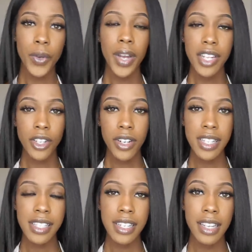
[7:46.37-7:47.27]
as y'all can
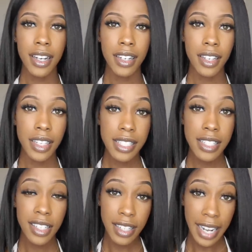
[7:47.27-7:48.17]
see, this
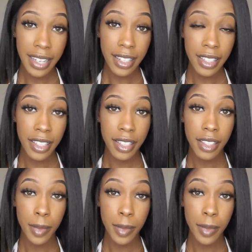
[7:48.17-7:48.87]
is the Nikon.